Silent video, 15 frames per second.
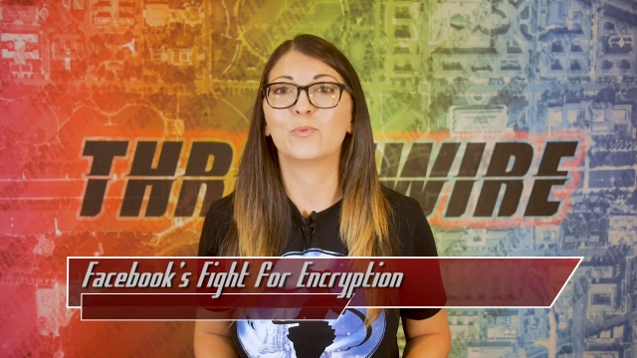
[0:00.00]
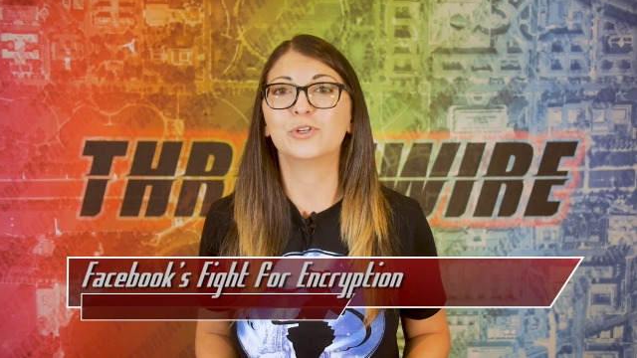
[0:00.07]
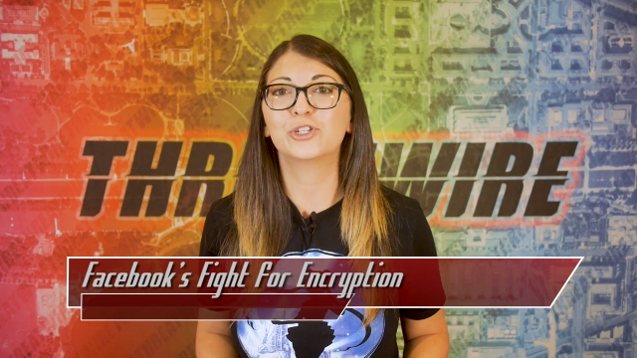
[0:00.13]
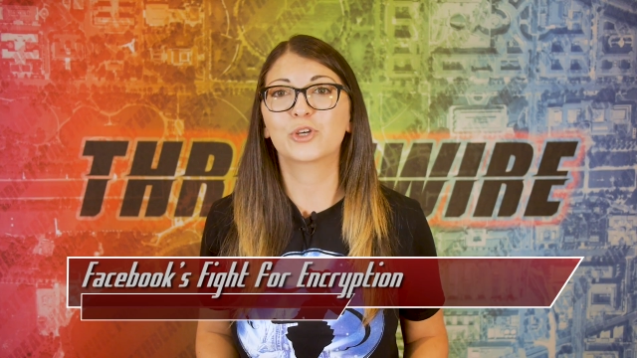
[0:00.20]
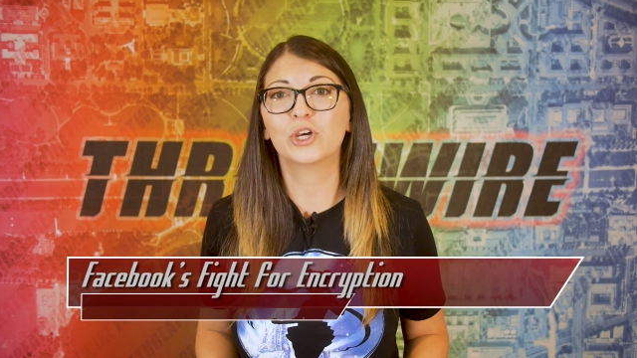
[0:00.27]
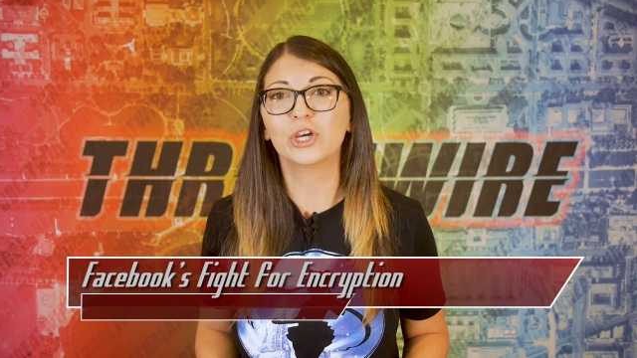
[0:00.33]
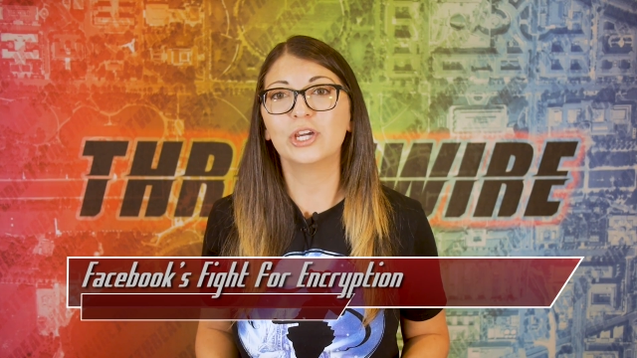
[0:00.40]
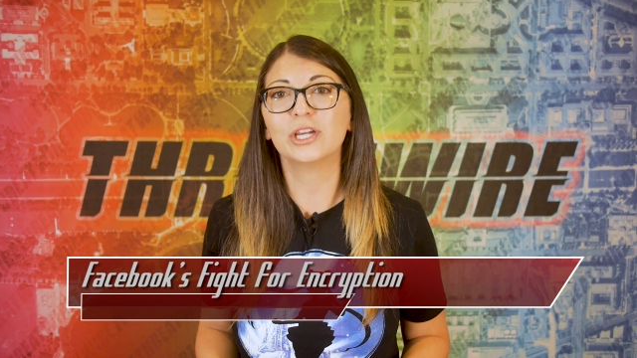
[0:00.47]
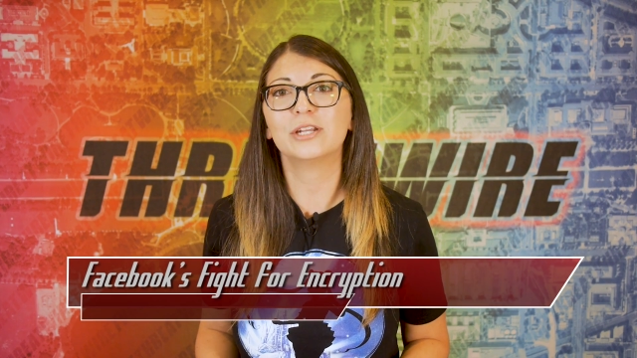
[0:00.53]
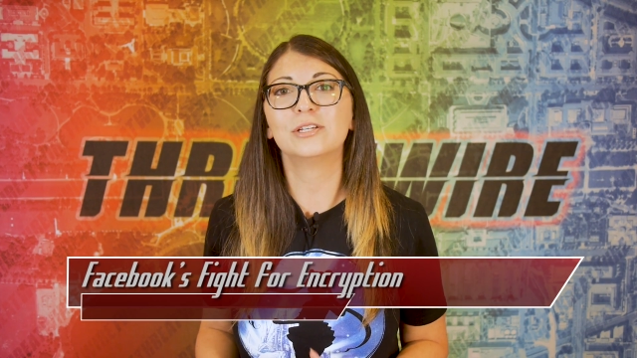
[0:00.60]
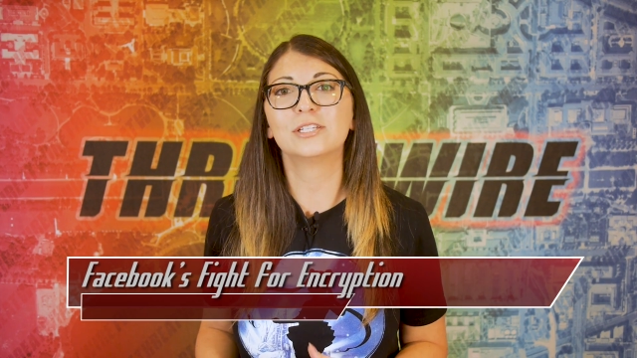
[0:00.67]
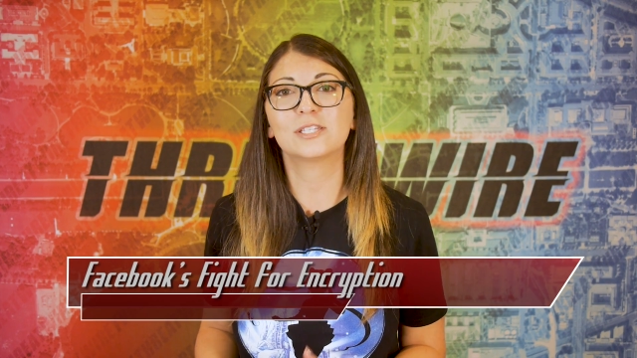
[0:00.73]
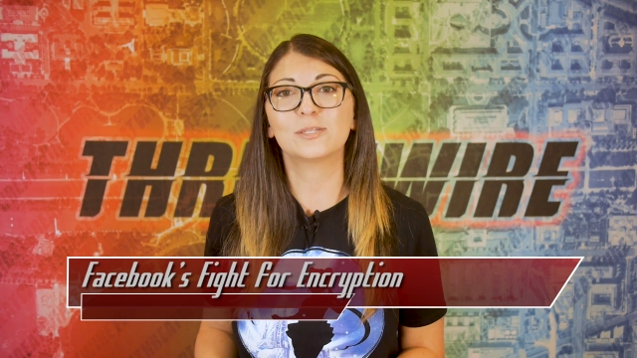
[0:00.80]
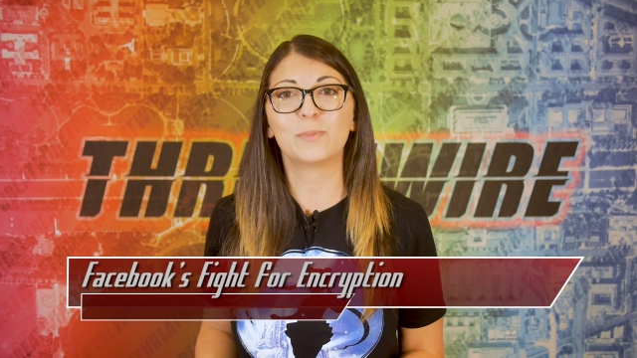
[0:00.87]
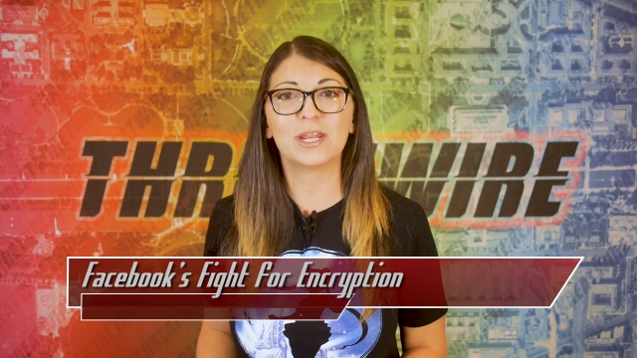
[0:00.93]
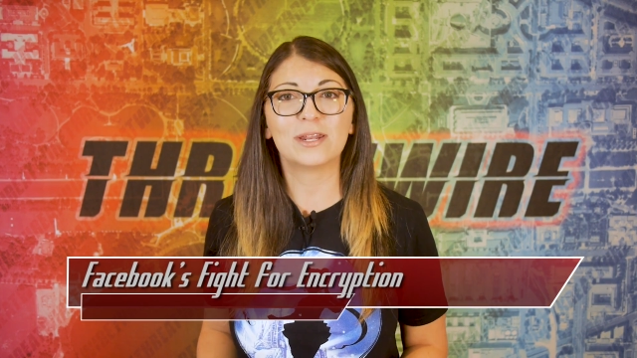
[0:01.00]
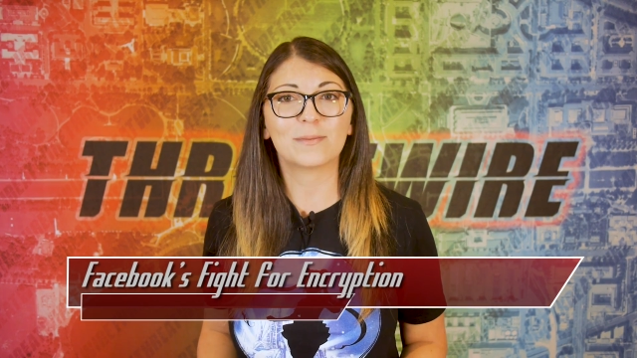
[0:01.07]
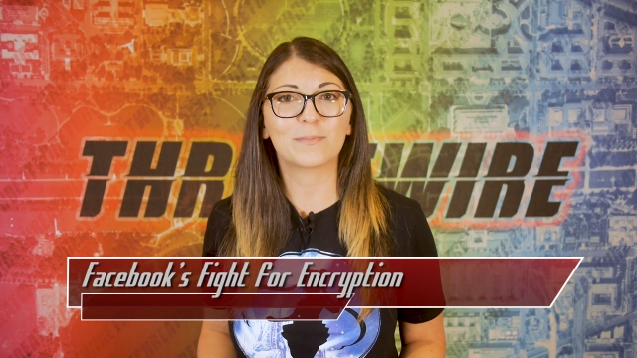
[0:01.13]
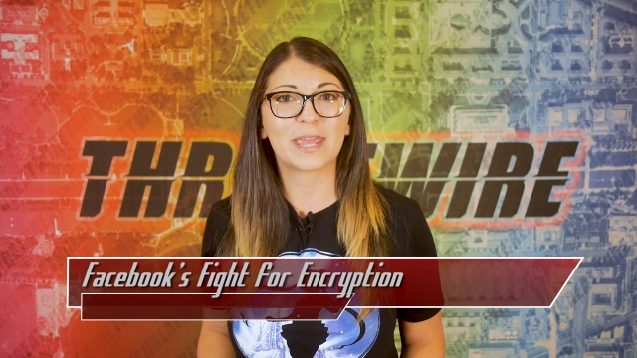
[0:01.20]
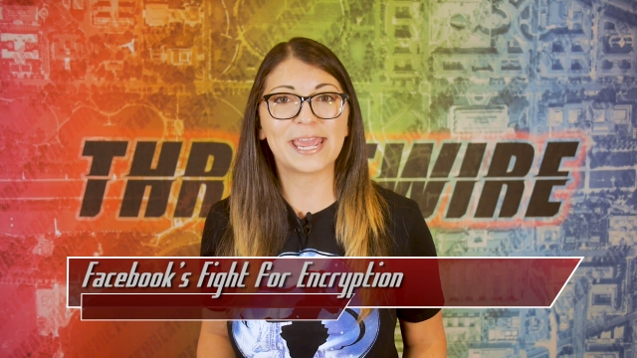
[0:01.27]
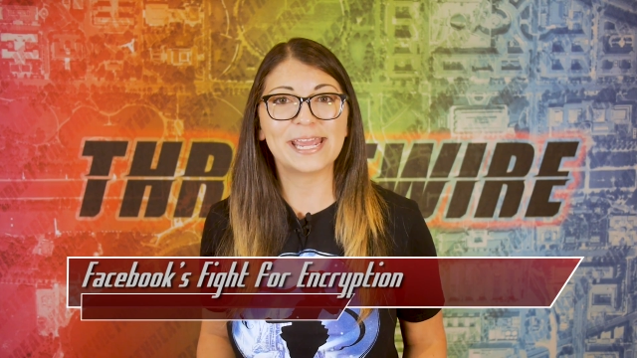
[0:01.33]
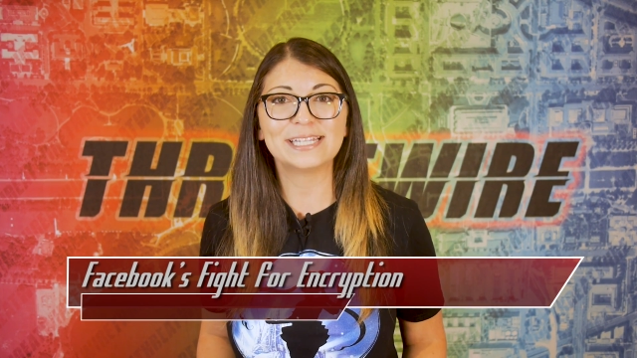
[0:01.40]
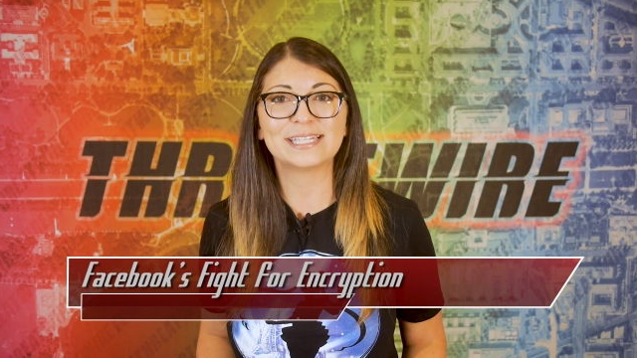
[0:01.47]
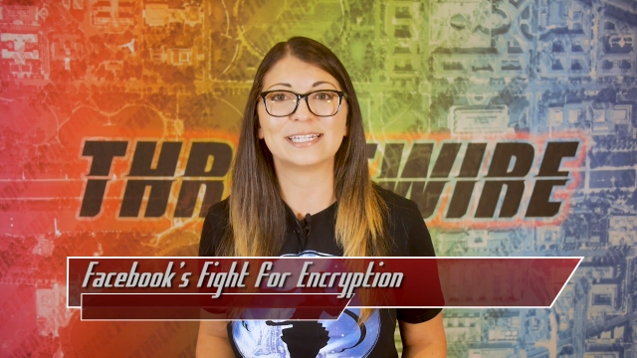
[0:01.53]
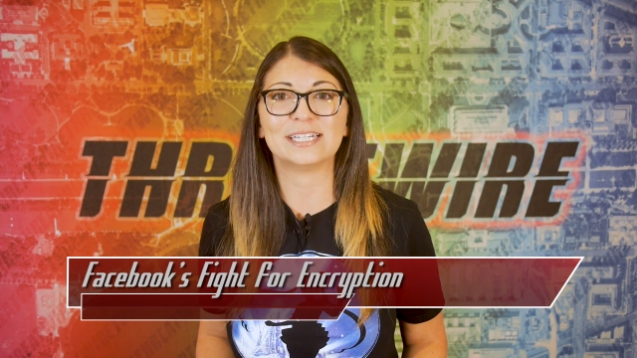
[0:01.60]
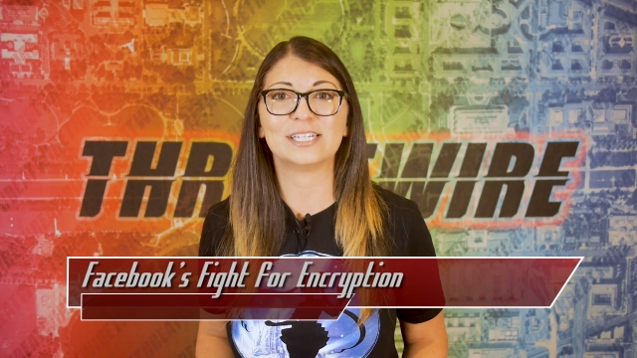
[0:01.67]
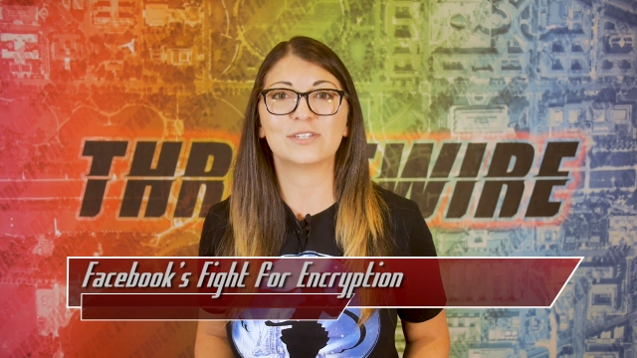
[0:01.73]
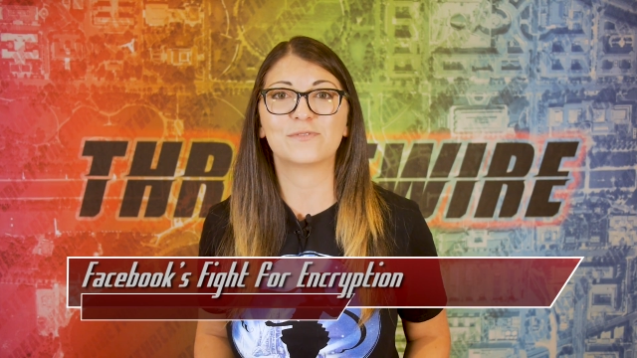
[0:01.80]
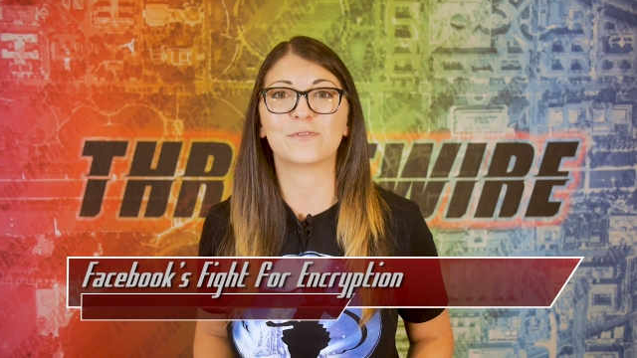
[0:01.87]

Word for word: which could speed up cases